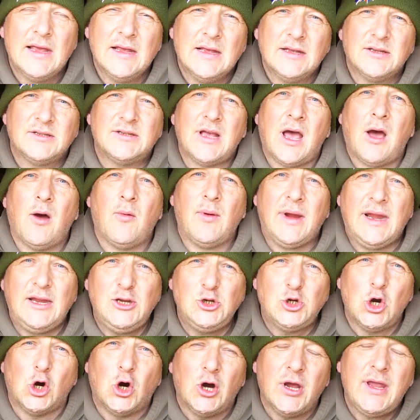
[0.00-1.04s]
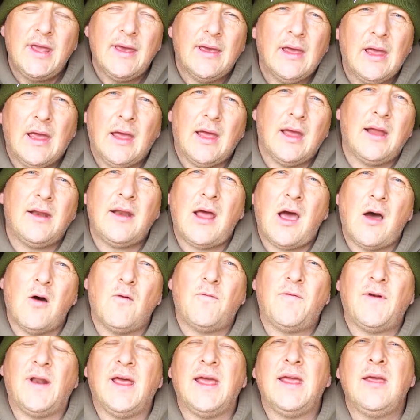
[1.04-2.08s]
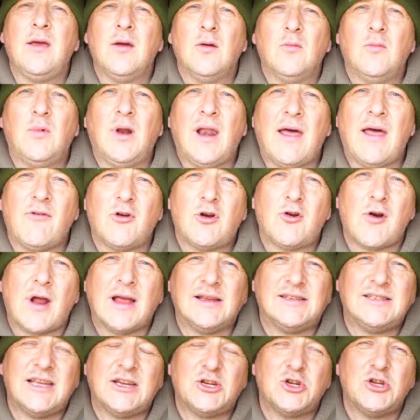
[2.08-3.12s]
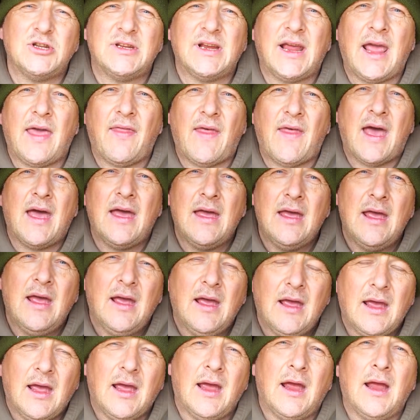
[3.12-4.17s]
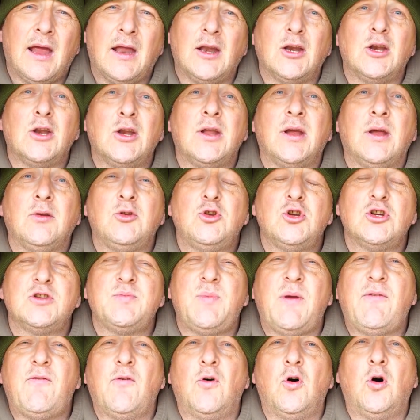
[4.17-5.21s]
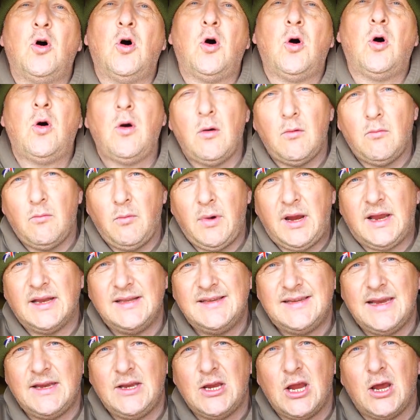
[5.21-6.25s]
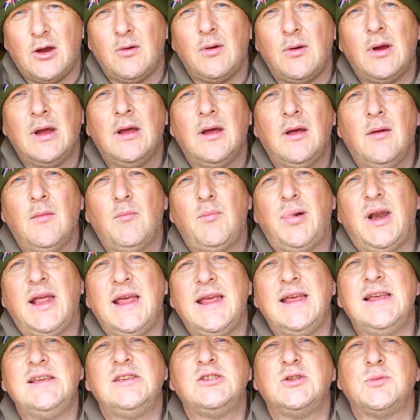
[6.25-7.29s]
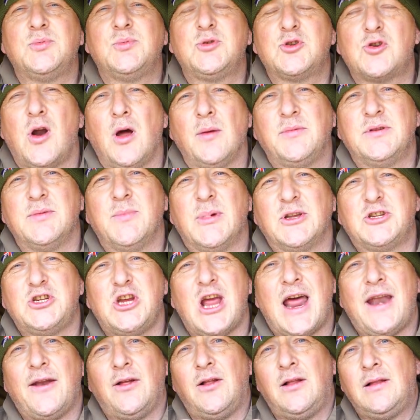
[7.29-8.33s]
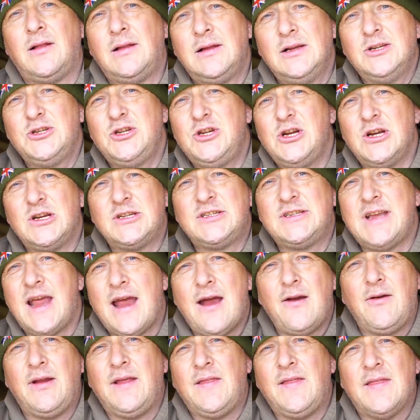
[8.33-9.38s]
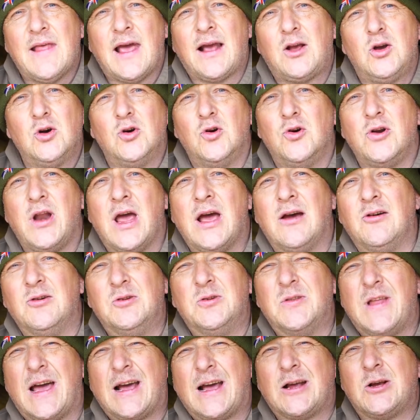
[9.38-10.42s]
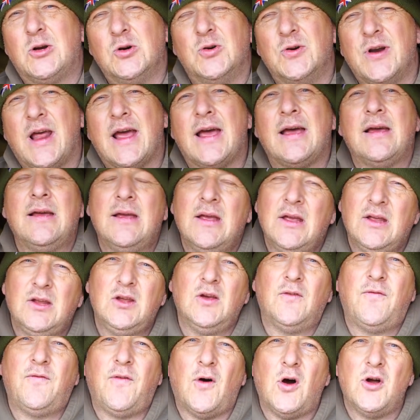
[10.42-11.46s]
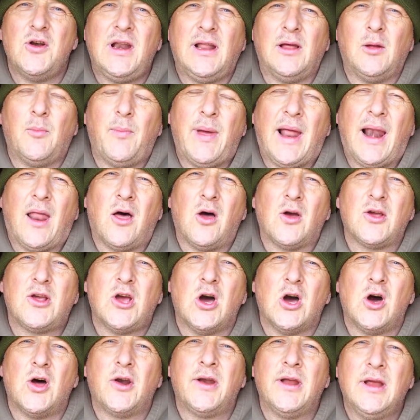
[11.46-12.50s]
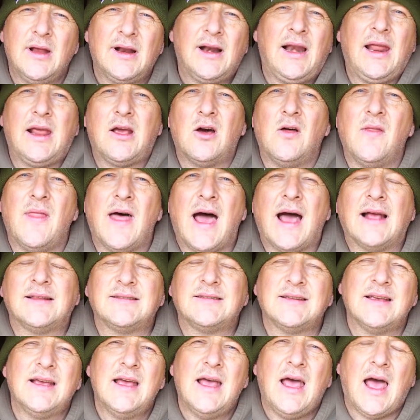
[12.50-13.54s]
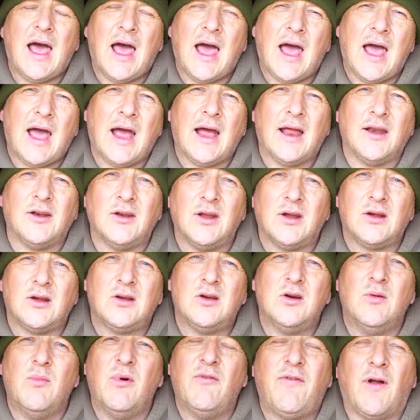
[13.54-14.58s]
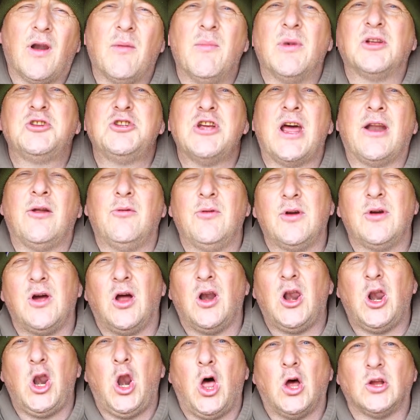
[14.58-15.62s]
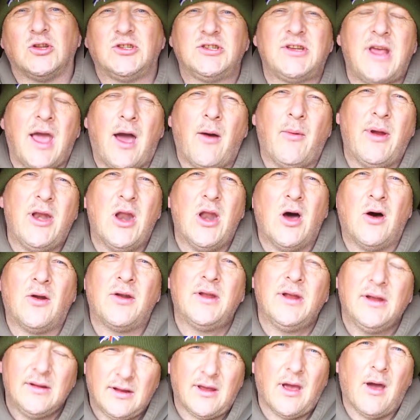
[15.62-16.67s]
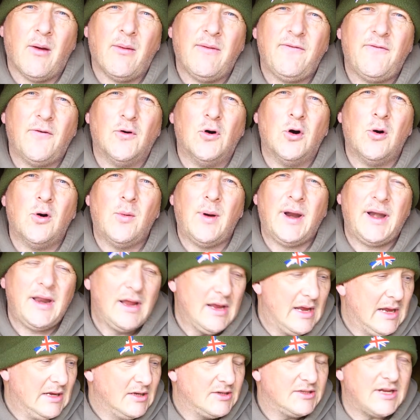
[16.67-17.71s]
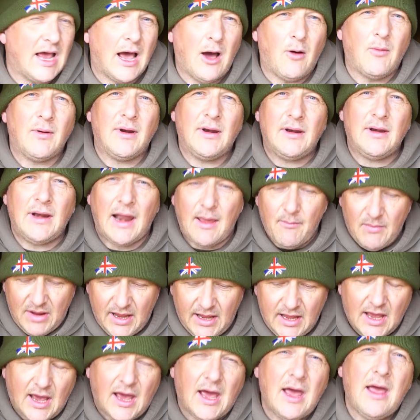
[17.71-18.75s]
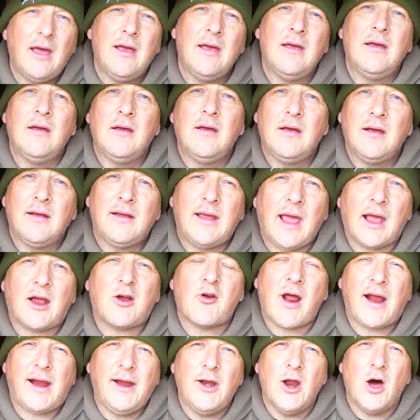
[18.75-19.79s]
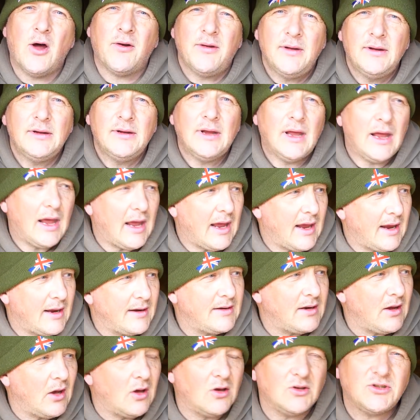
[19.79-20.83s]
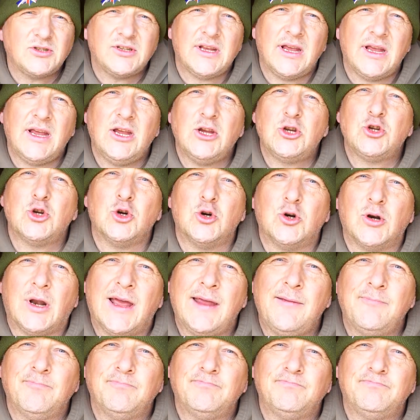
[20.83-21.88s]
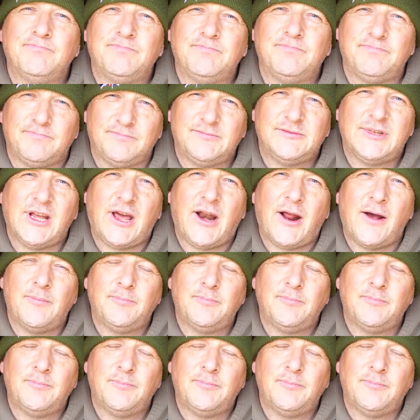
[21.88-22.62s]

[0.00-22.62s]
So enjoy, and hopefully we'll have a great session together. And just before we continue, please subscribe to my channel. Just down in that corner, or that corner, you'll find a little bell icon. Click on that and come and follow my channel. We've got lots going on going forward. So let me get cracking on, and I'll see you shortly. Ta-ra.